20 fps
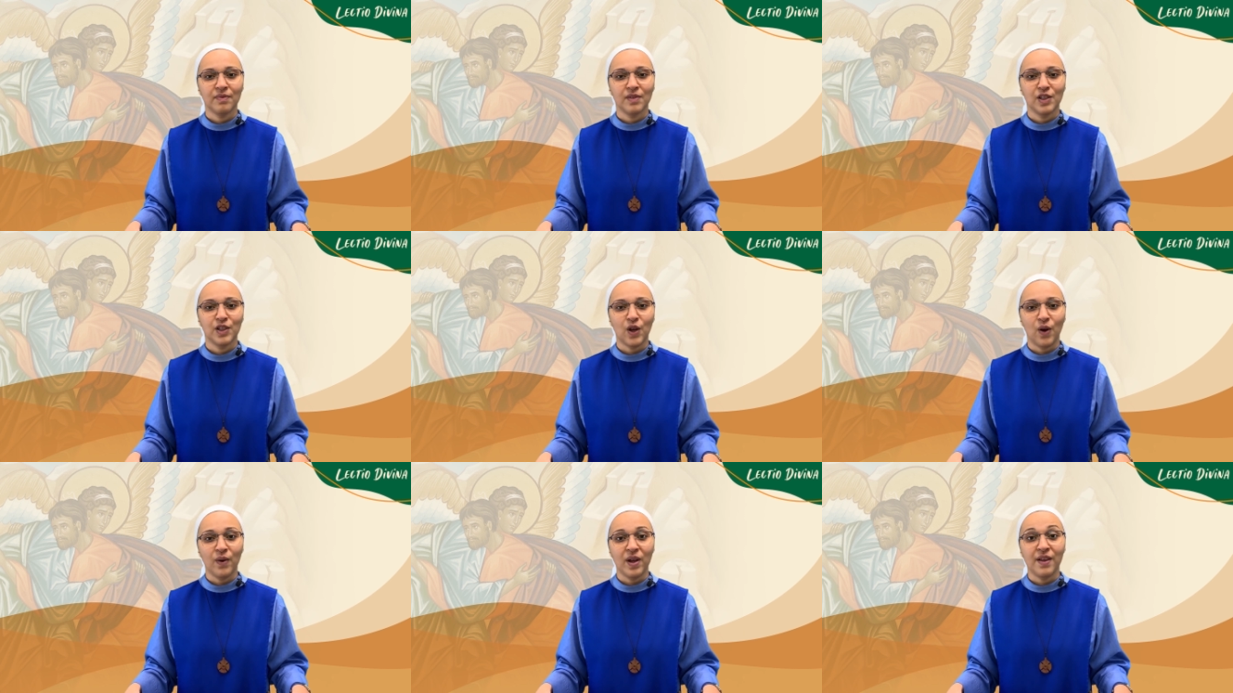
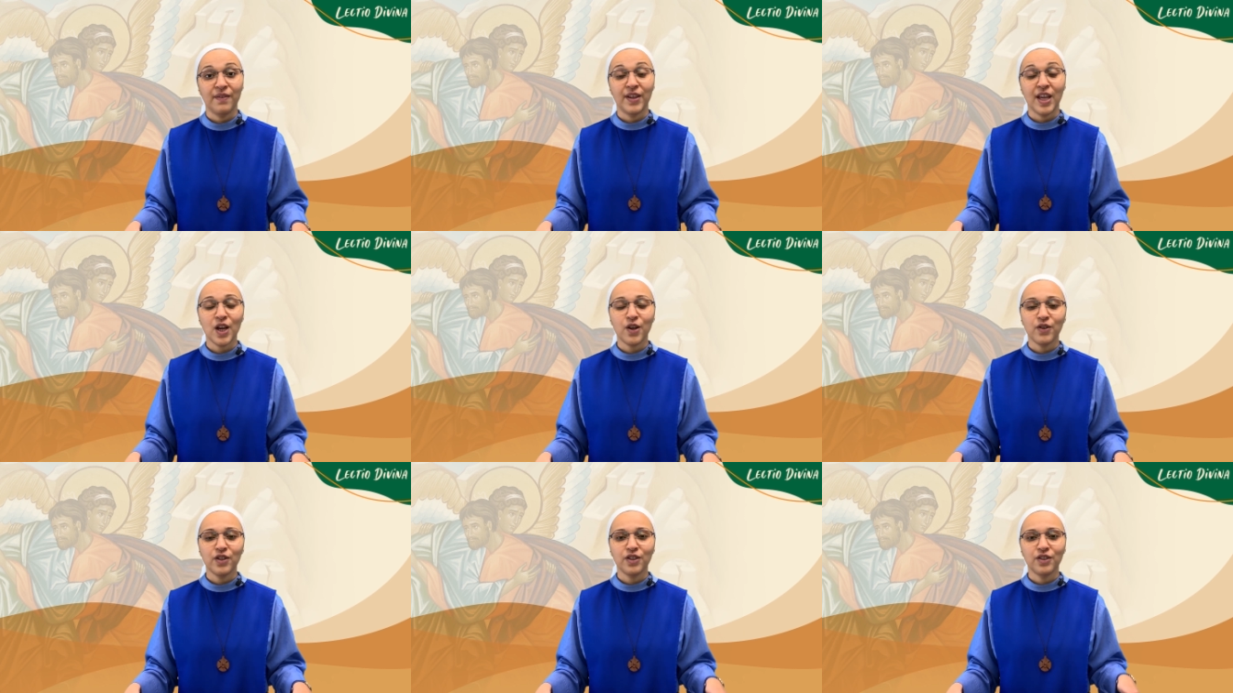So if
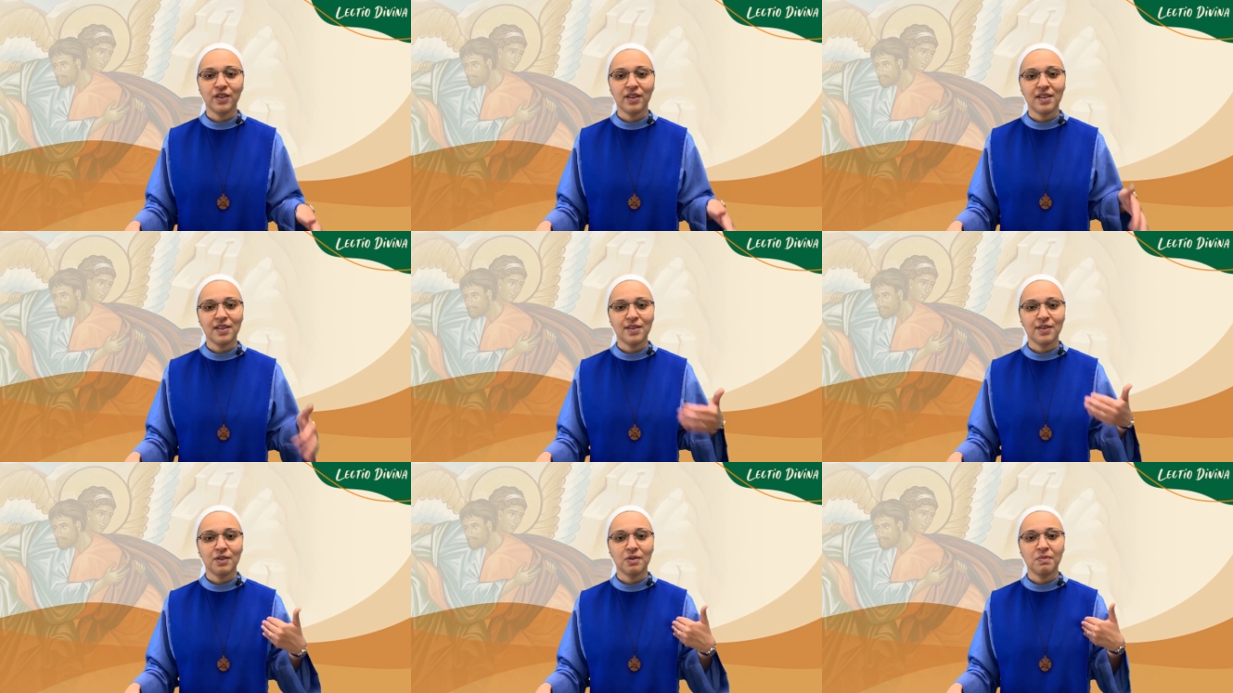he could do
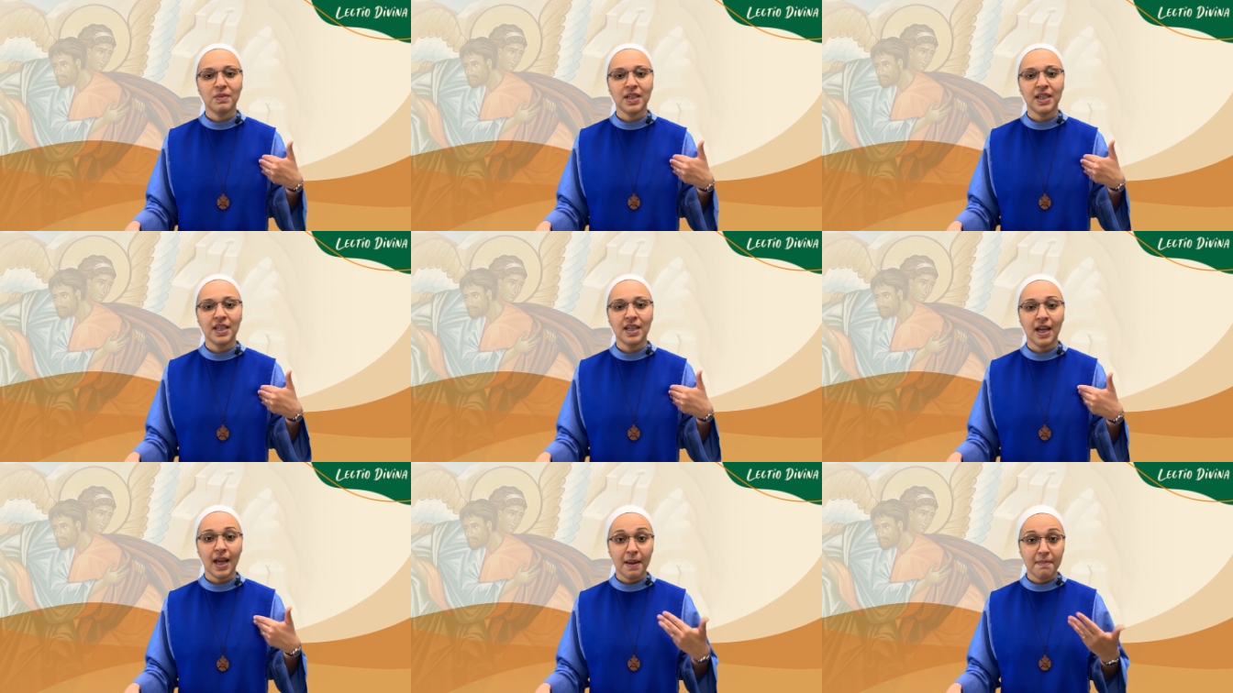this to
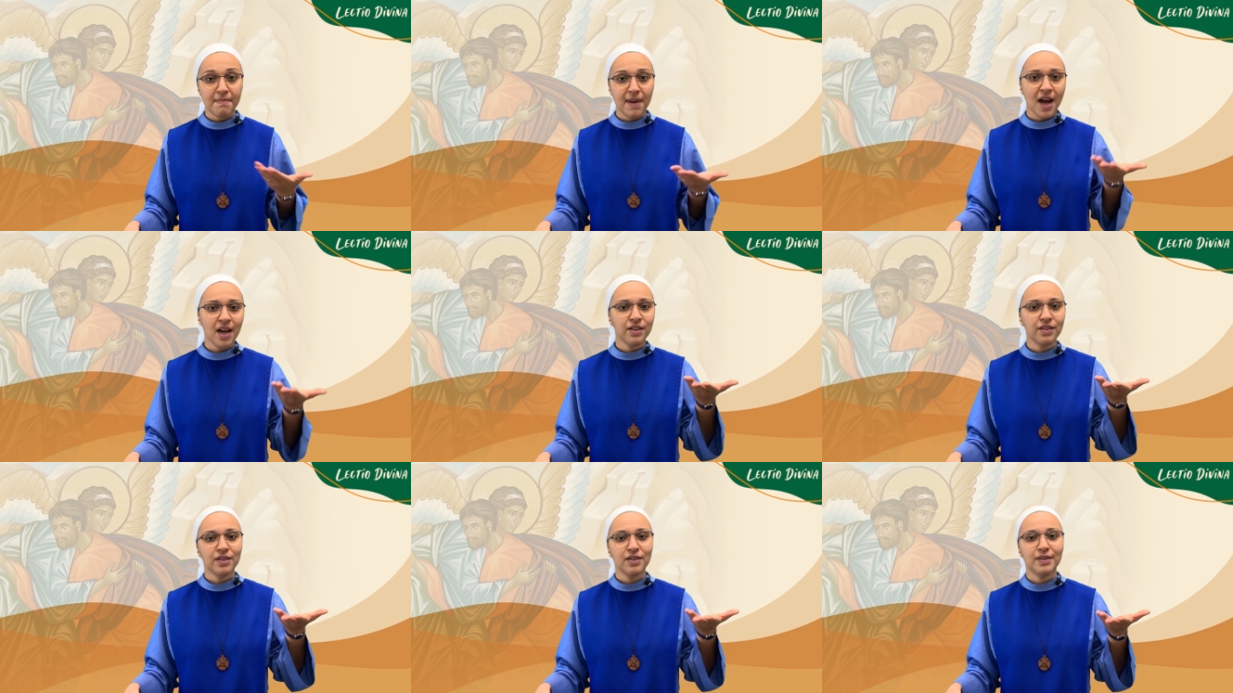me,
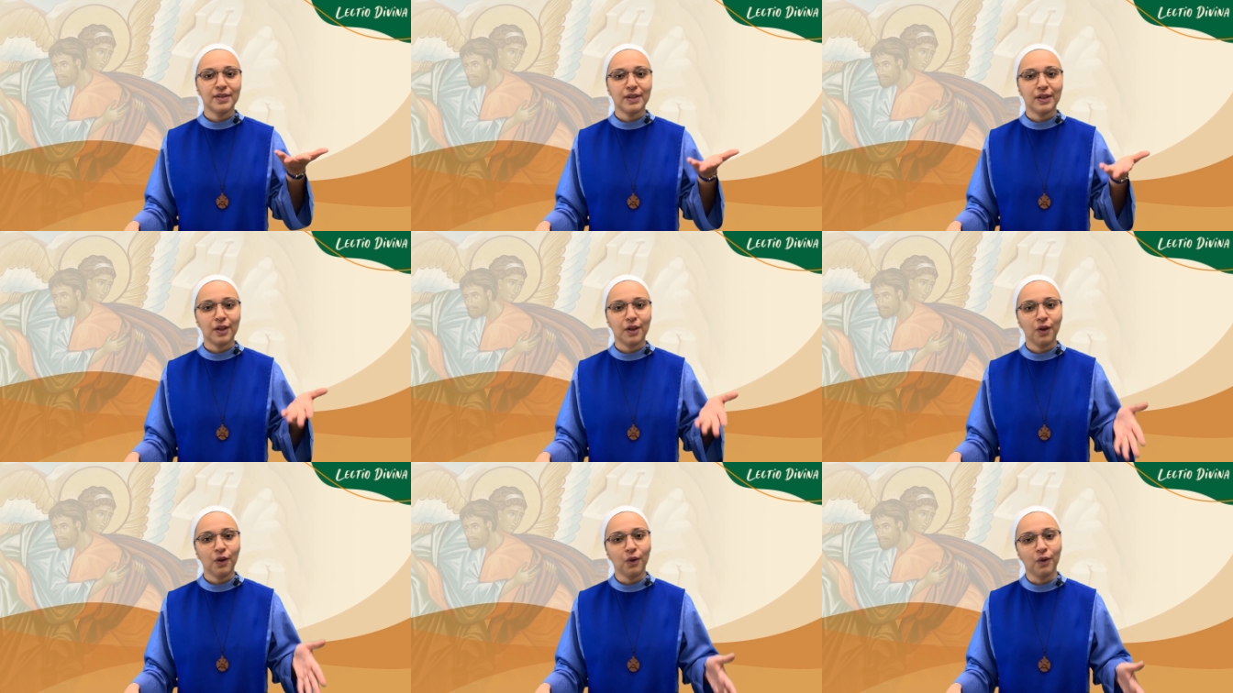imagine to
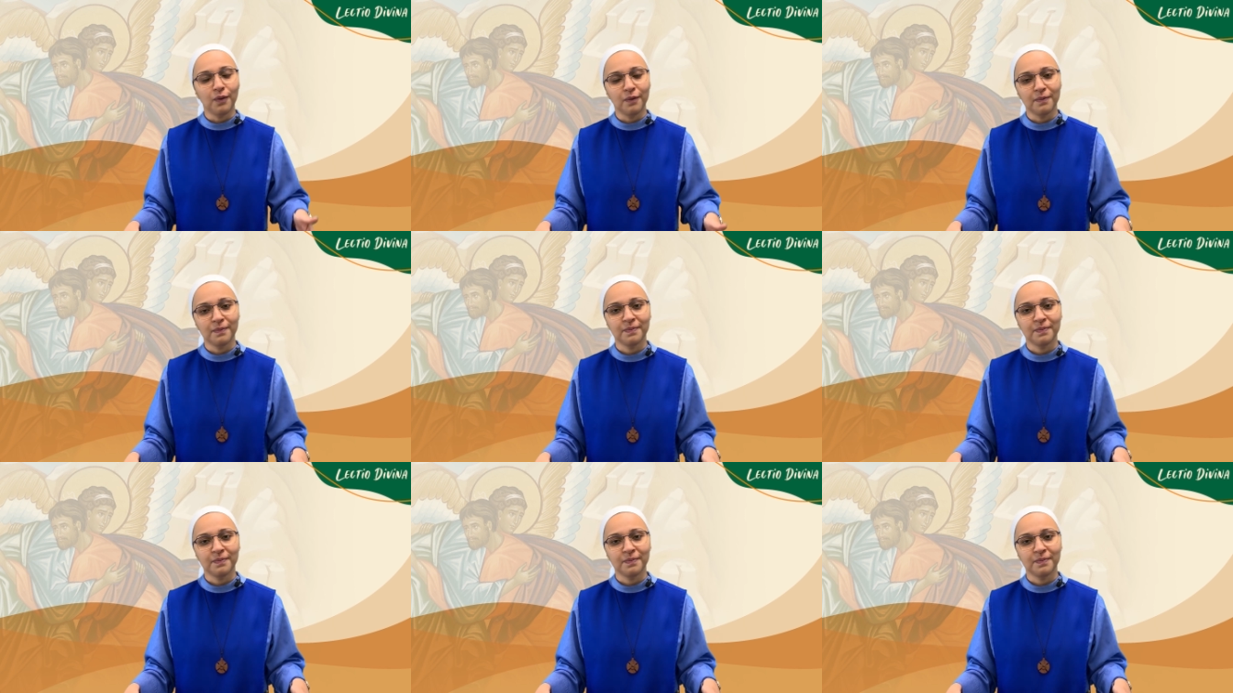you.